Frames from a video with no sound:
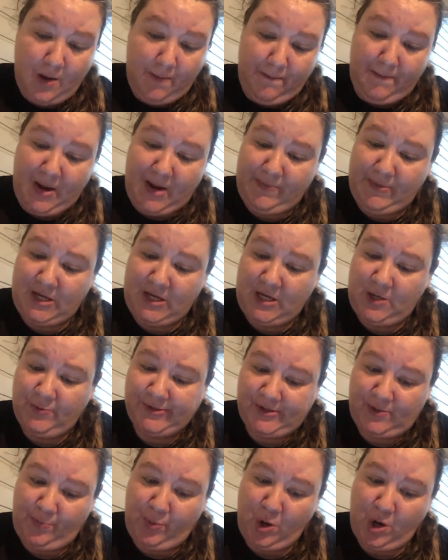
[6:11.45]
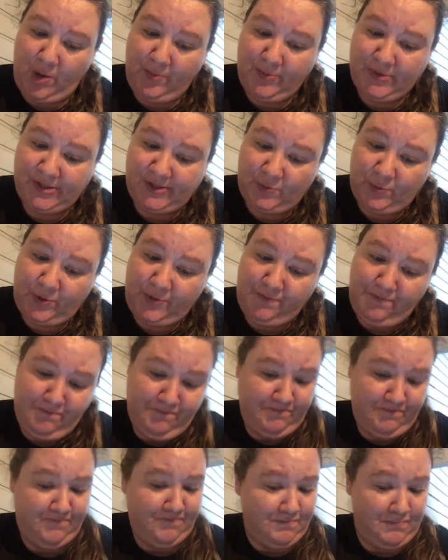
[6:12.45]
Maybe he was the promised one,
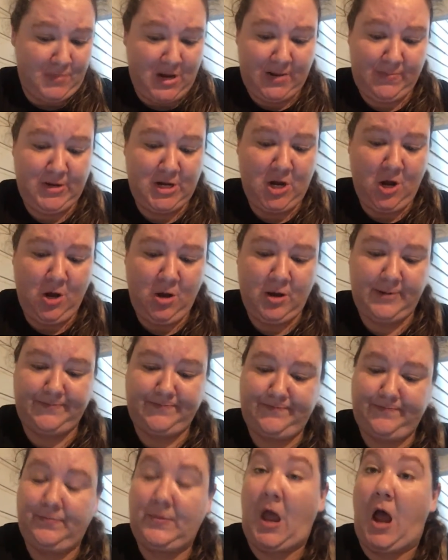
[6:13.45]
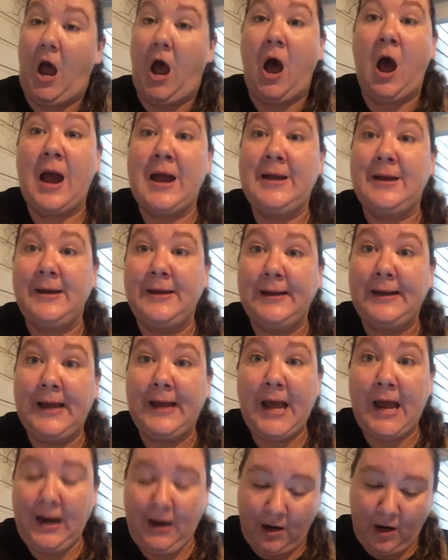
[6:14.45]
maybe not. I didn't
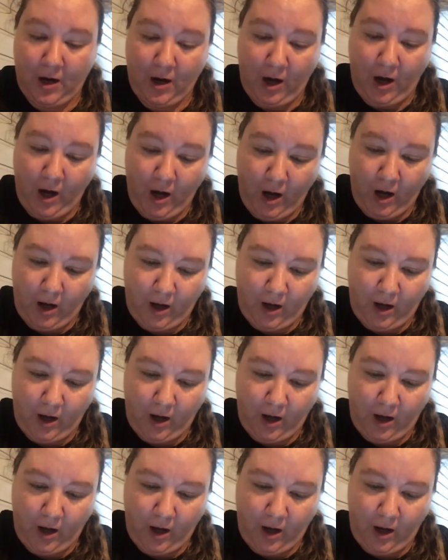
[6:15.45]
care.